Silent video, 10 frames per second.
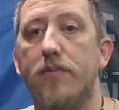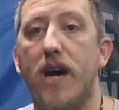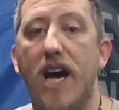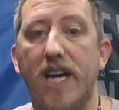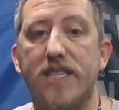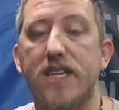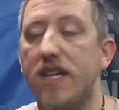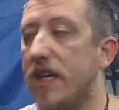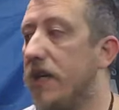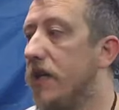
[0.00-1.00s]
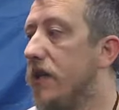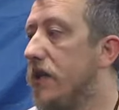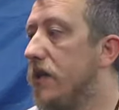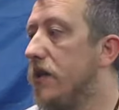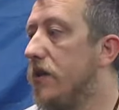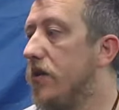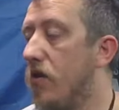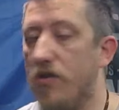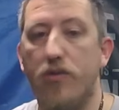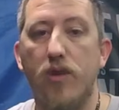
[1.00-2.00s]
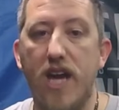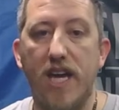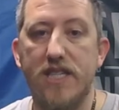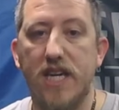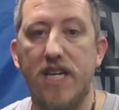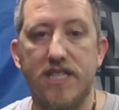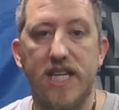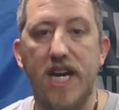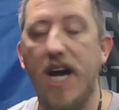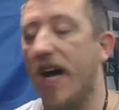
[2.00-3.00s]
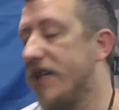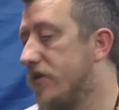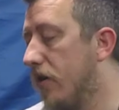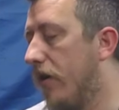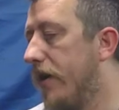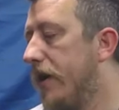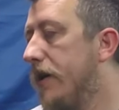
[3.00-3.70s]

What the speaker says: IT, or 318 Ti, sorry.